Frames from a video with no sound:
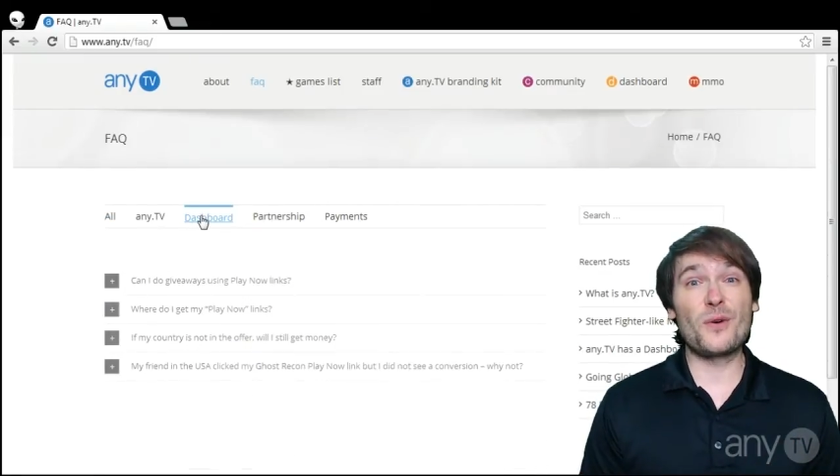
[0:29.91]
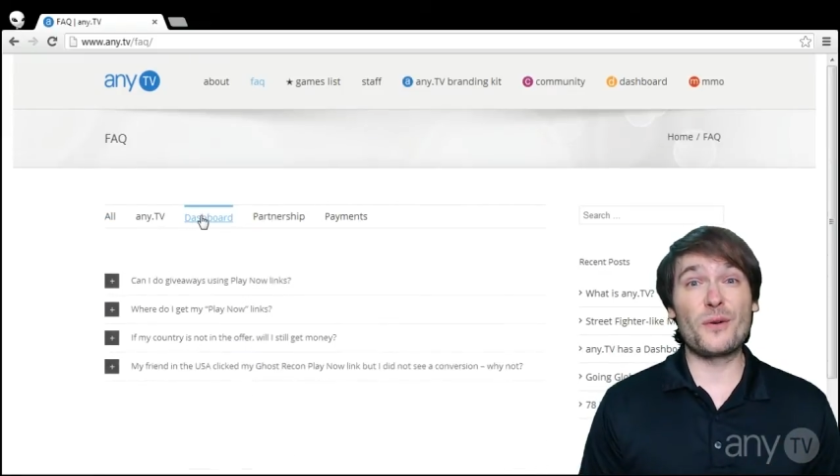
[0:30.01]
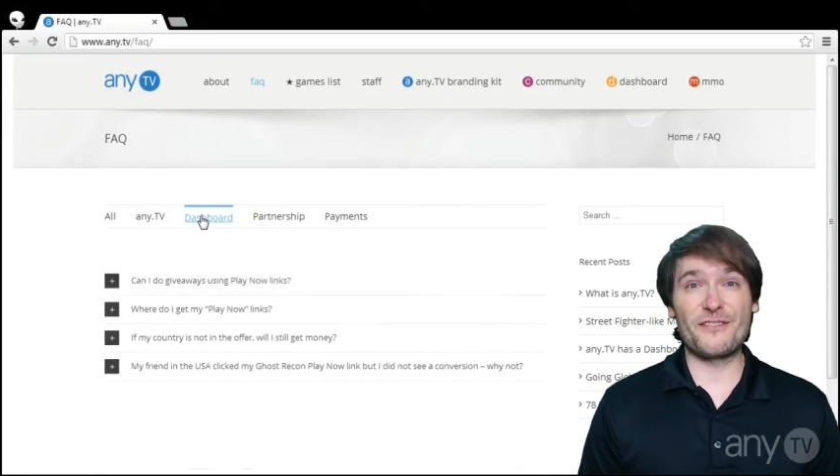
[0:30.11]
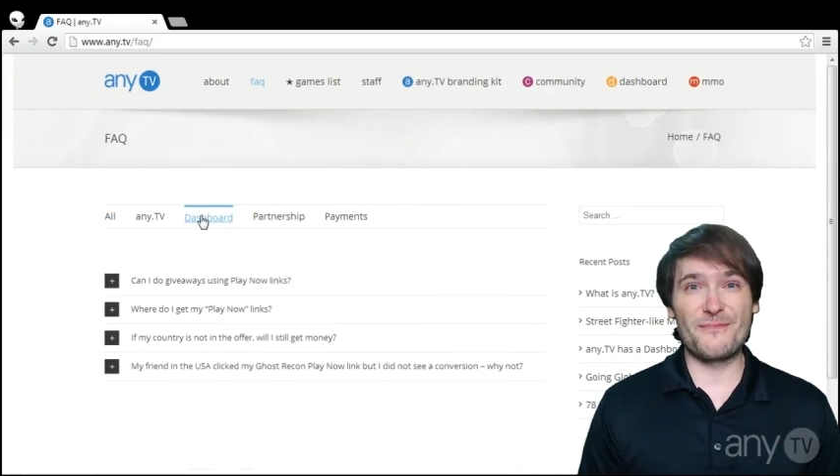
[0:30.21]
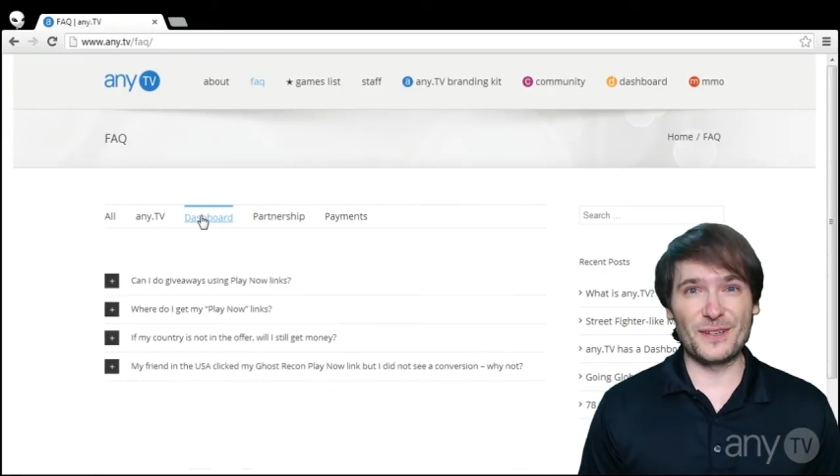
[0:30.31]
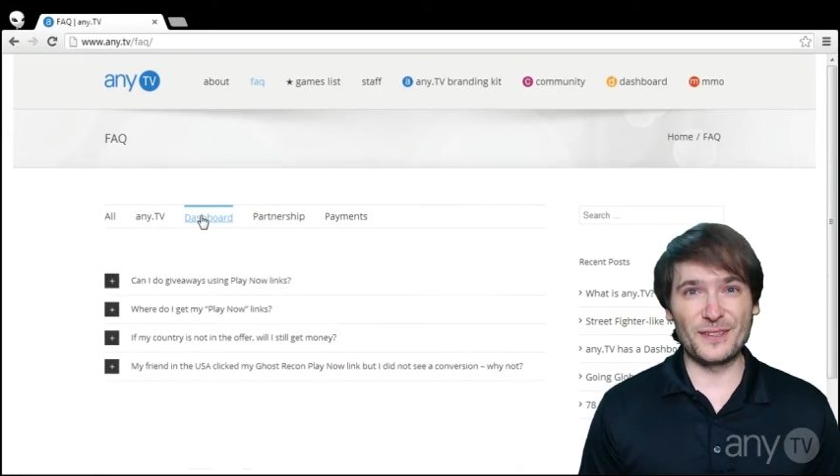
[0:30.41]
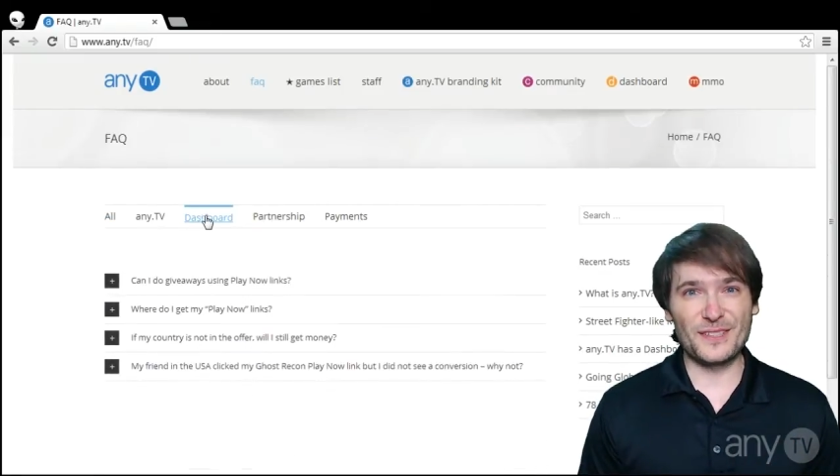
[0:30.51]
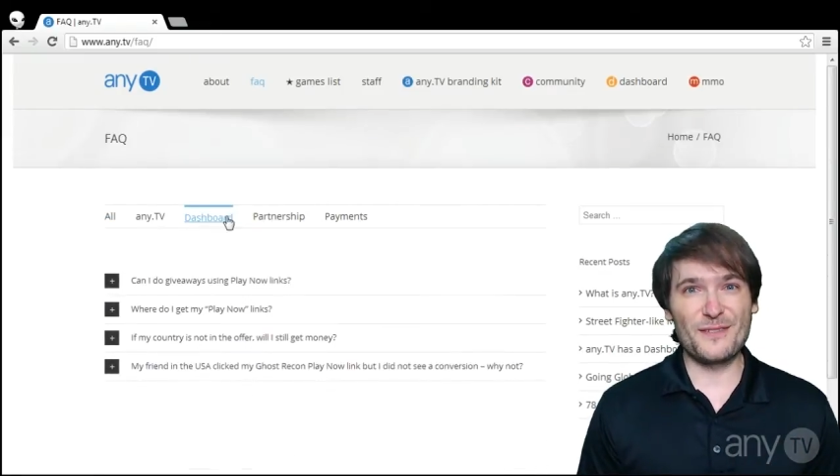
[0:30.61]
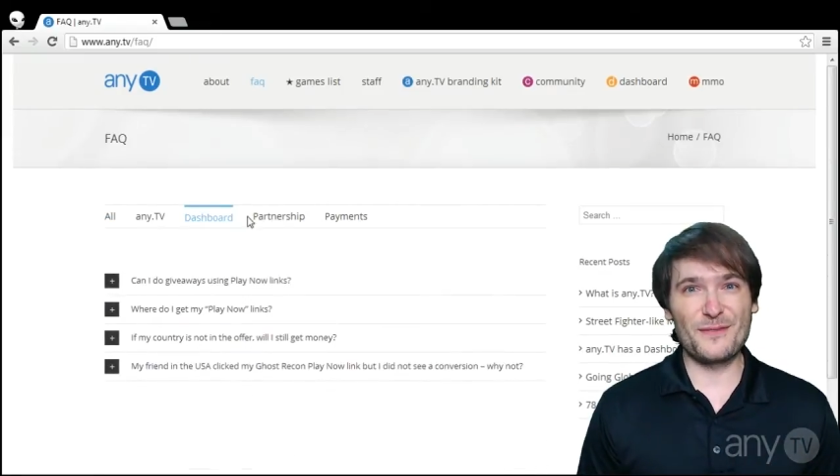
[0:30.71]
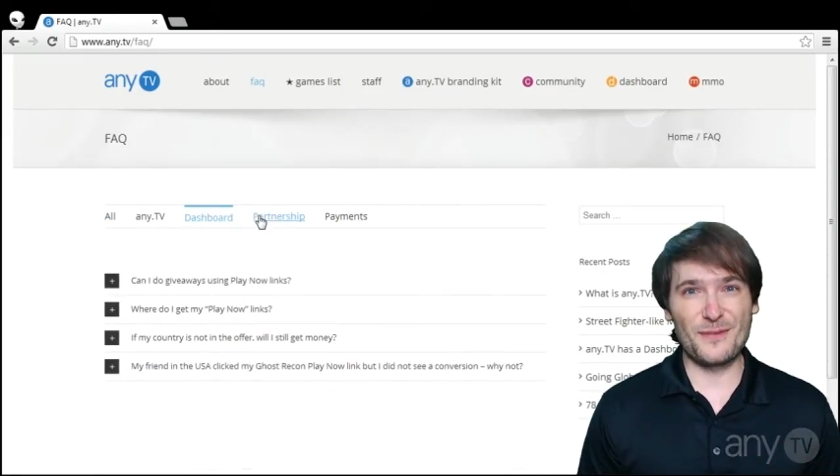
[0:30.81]
what we've
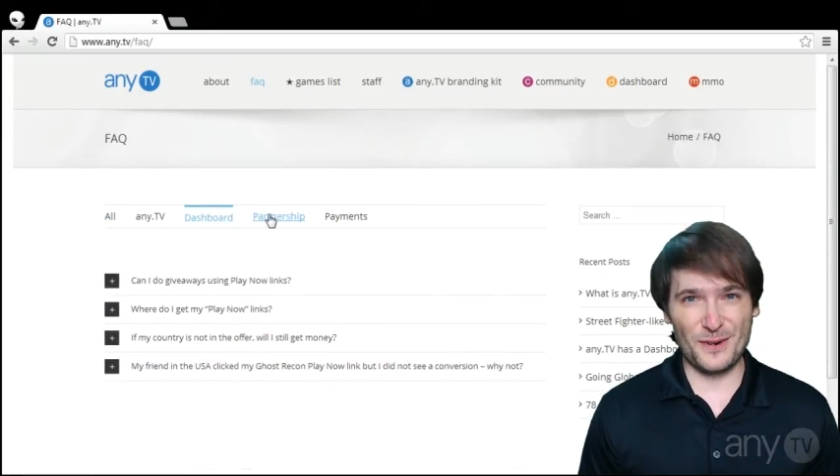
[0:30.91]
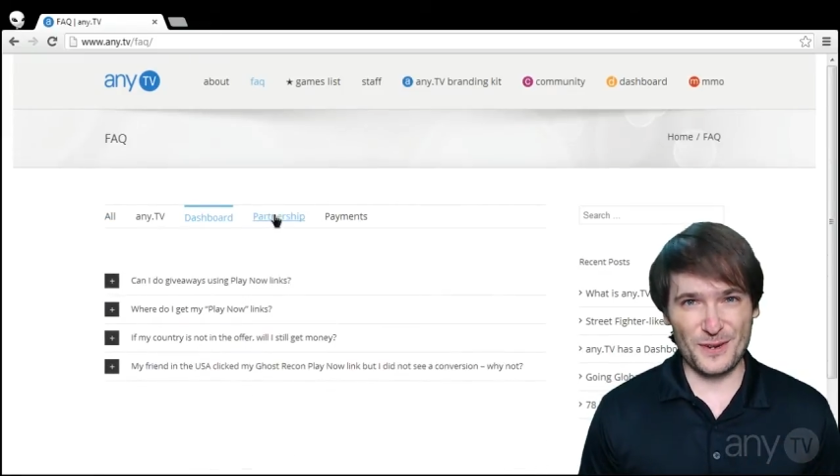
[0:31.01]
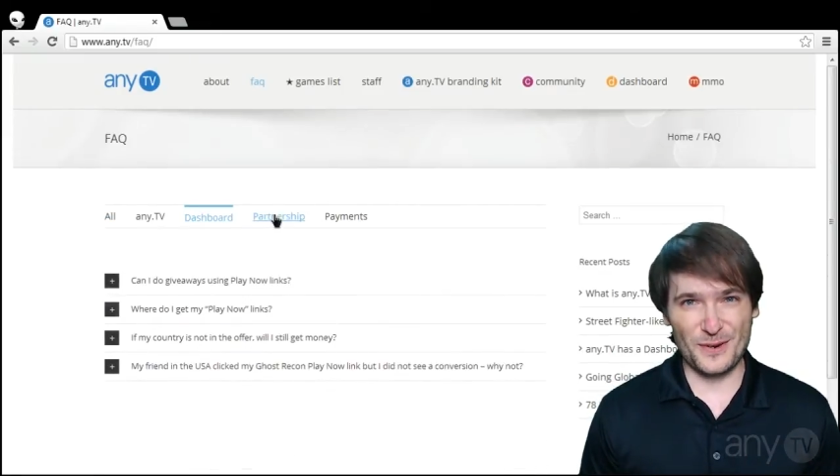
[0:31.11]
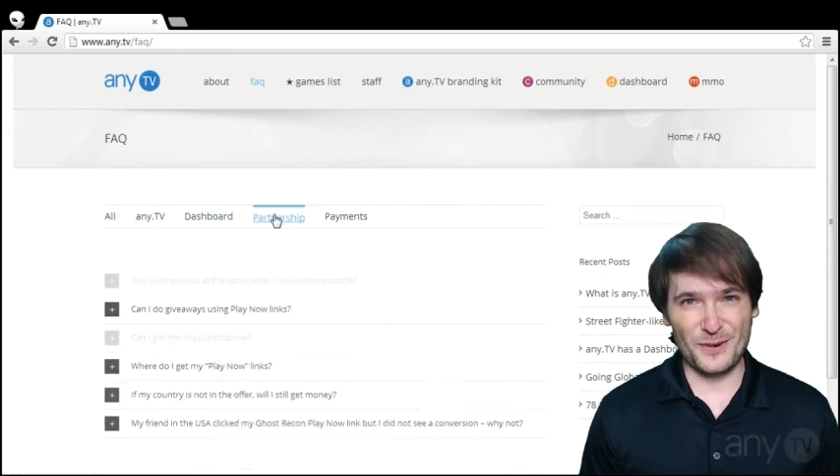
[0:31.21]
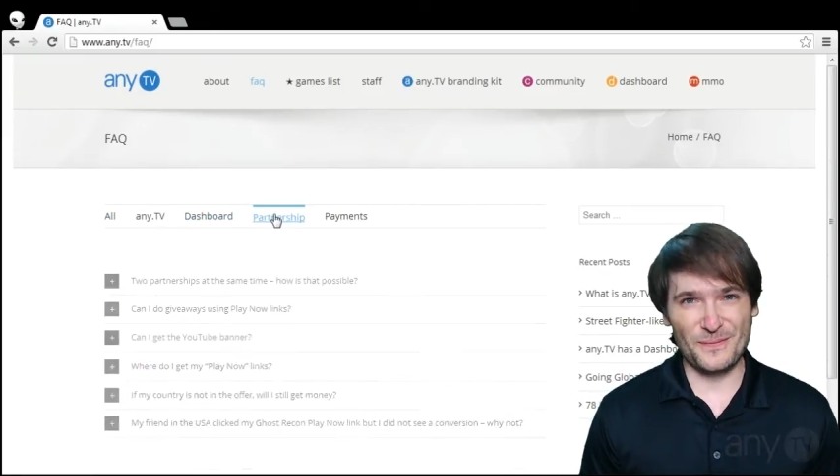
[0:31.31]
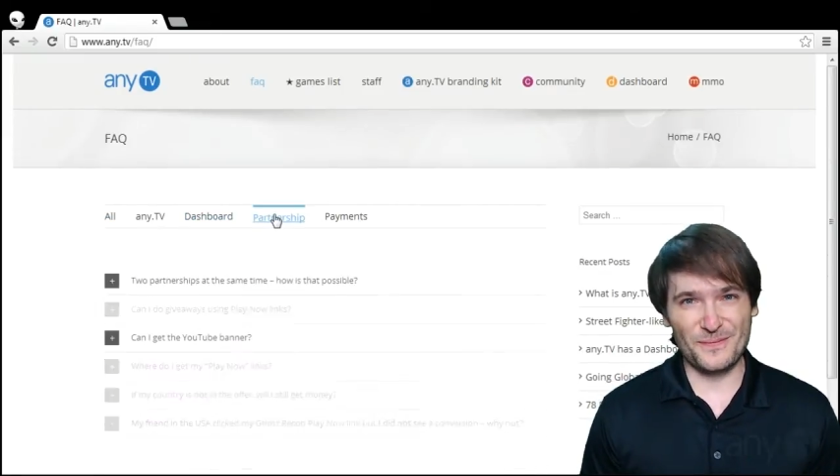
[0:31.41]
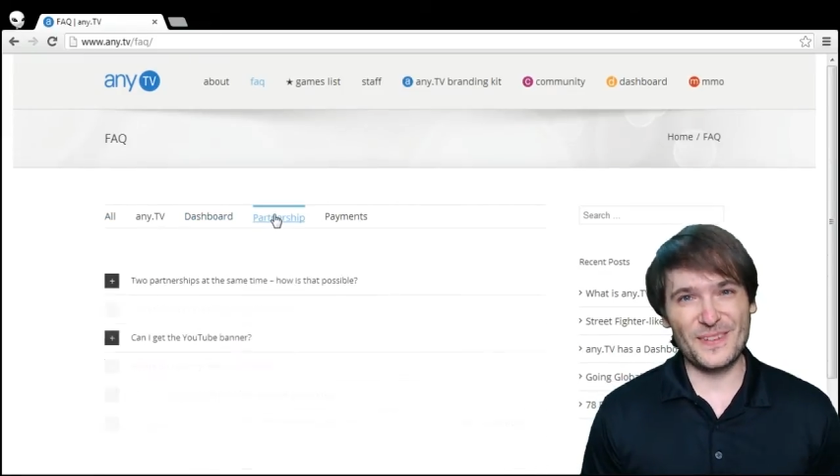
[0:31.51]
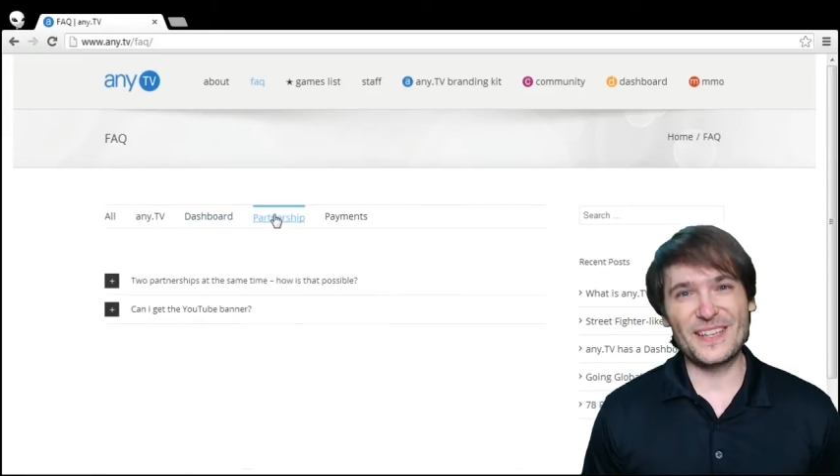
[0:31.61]
built for you.